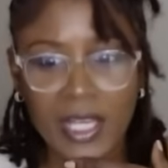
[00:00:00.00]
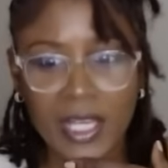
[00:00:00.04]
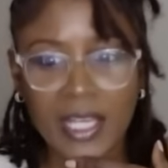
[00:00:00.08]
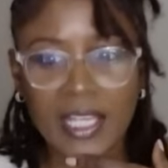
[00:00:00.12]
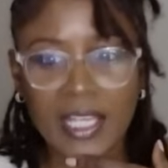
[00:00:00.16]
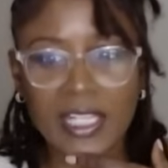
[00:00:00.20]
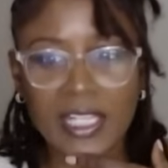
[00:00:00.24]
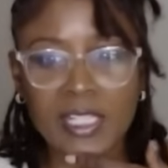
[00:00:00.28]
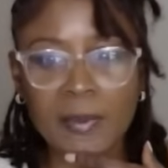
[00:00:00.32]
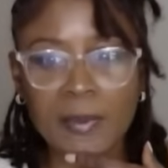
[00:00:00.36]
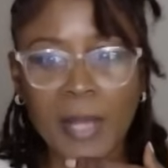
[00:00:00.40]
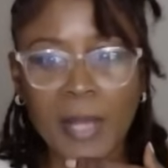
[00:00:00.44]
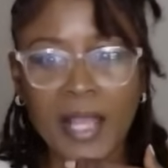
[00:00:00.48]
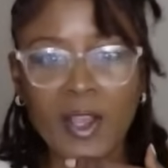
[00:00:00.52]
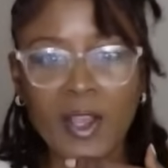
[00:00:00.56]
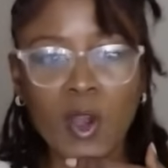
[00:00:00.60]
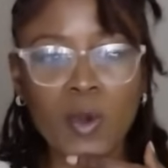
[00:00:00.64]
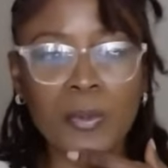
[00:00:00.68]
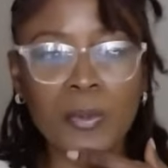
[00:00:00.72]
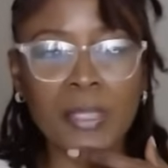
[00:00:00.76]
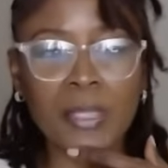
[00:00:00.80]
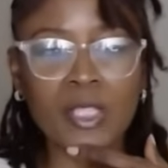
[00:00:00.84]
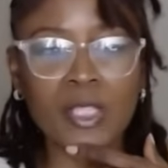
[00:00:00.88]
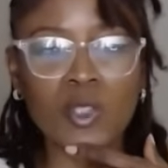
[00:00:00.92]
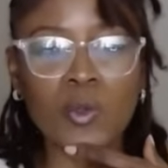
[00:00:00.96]
It is my
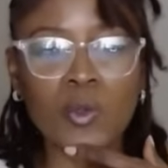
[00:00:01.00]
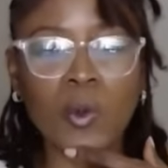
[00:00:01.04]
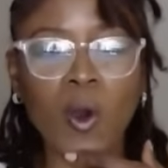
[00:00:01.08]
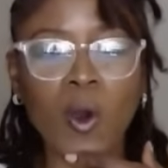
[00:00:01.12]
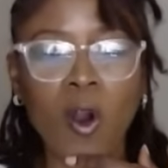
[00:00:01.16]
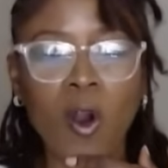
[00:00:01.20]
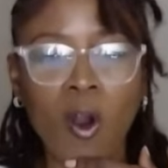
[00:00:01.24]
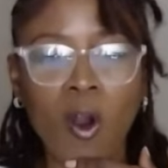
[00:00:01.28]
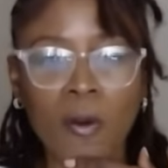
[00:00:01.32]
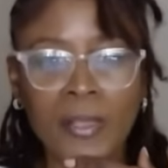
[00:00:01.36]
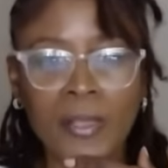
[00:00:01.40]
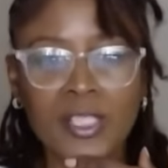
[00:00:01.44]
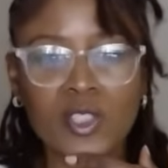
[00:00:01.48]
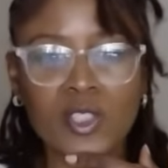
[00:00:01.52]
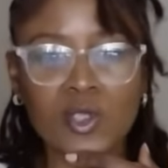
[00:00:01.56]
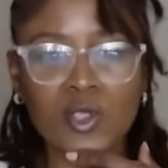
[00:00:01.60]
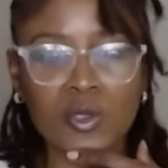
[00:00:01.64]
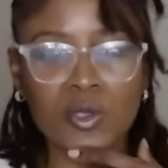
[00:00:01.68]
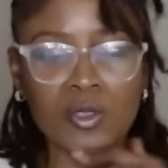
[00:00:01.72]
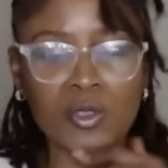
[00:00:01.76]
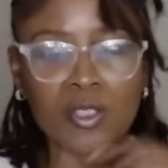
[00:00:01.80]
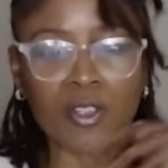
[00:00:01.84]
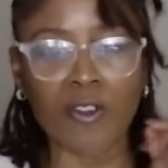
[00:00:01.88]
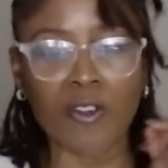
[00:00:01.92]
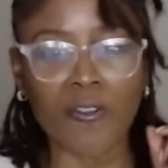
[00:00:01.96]
hope that you will always
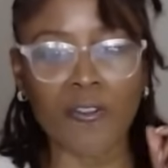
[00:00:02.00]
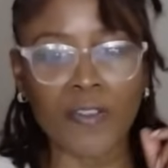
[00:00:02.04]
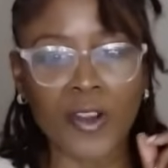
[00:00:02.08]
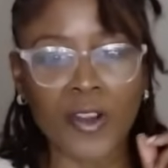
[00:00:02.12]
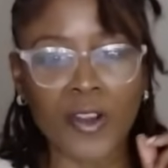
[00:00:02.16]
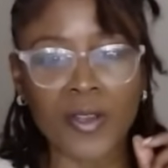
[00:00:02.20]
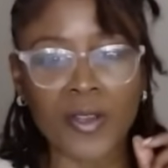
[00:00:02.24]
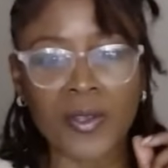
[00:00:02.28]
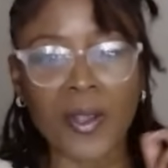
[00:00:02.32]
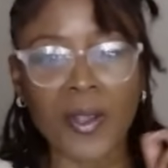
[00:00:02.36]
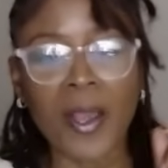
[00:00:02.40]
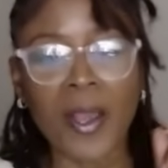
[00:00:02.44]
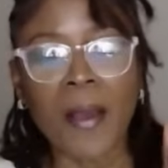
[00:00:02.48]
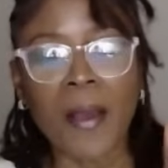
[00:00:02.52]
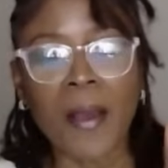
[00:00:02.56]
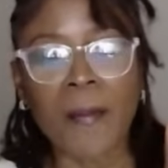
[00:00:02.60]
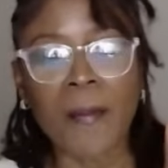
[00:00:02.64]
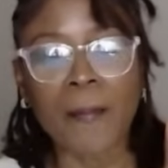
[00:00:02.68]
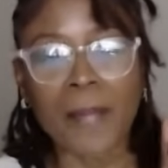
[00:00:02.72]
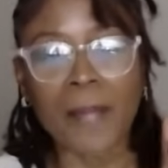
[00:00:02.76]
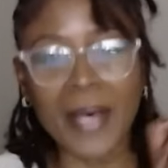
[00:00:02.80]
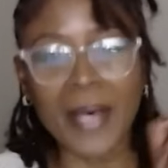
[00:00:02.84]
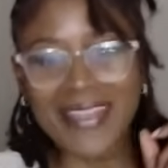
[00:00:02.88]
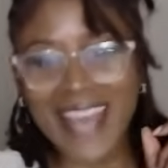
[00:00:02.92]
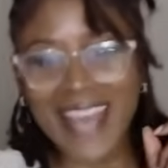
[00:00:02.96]
choose to go further,
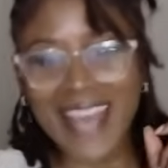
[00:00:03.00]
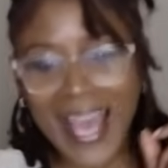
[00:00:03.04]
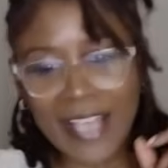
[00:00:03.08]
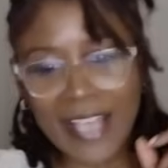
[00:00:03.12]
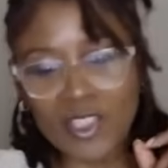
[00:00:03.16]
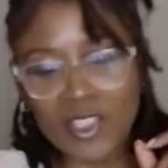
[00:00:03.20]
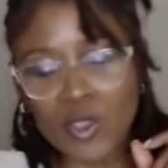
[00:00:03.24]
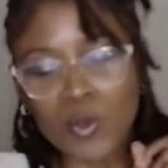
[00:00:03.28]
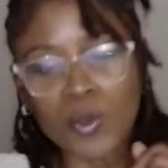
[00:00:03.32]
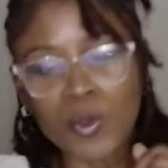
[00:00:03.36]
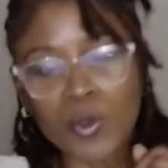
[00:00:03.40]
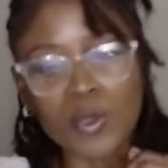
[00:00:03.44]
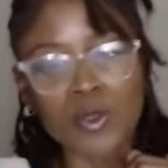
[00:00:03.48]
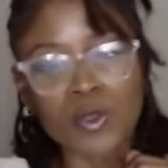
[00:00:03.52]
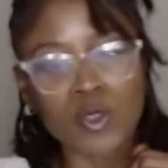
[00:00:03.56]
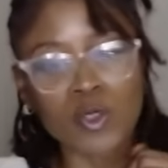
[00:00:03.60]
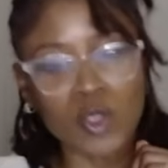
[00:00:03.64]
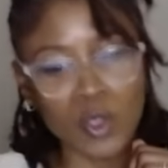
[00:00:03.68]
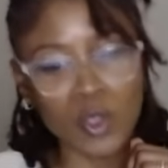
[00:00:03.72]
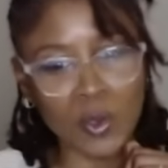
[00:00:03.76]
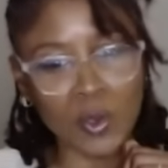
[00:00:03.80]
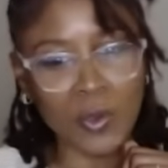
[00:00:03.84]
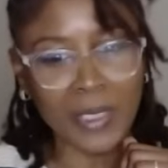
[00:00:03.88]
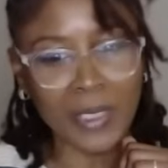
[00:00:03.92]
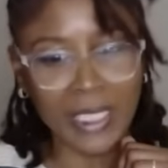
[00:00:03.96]
but that you will
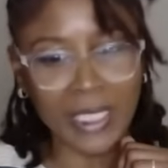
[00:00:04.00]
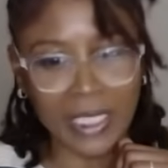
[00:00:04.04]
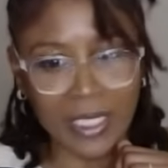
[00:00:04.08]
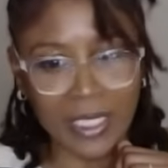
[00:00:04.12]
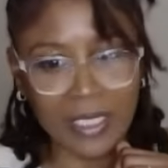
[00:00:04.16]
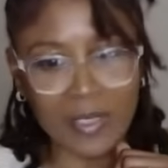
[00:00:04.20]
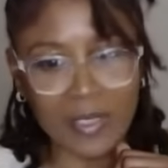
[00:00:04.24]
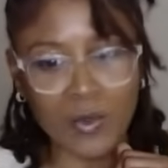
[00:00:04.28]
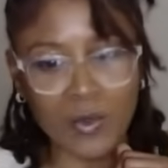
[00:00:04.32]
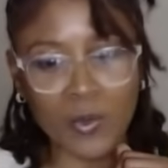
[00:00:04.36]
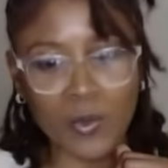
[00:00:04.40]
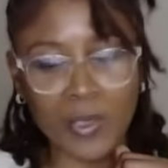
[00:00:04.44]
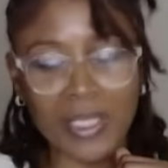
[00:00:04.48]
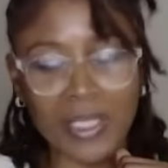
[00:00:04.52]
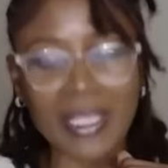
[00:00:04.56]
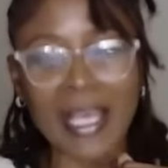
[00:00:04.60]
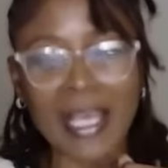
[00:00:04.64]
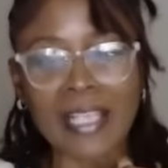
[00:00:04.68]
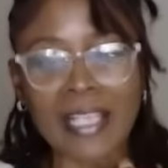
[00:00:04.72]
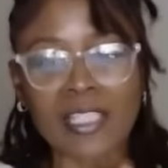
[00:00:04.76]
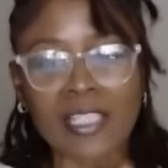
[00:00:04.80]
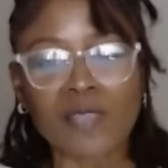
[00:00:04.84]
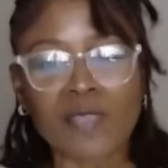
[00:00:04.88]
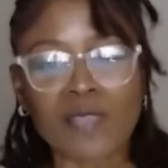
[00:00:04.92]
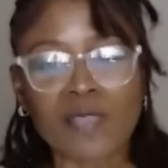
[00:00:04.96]
do it with
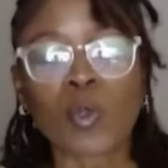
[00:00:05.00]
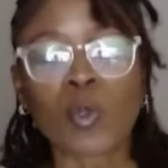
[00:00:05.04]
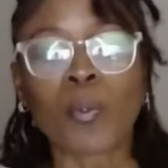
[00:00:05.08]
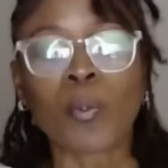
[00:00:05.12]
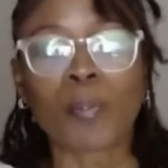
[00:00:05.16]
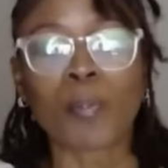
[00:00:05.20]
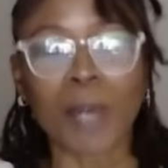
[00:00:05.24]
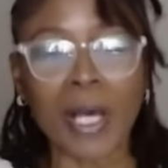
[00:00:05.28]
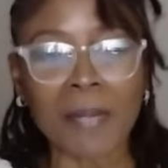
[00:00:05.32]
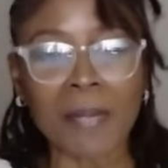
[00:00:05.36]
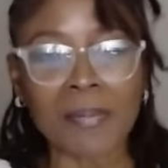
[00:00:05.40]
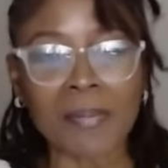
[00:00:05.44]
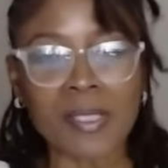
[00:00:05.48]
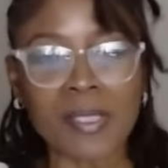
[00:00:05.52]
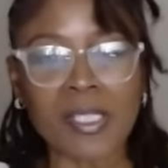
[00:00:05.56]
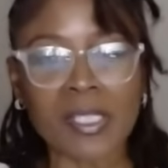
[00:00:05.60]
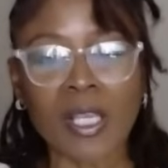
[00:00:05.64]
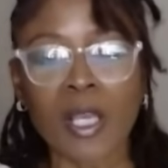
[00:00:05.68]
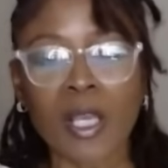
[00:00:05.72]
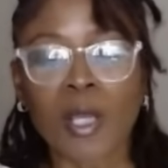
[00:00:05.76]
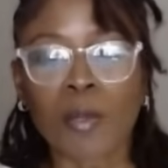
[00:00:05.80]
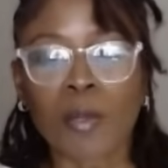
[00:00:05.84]
as few bumps,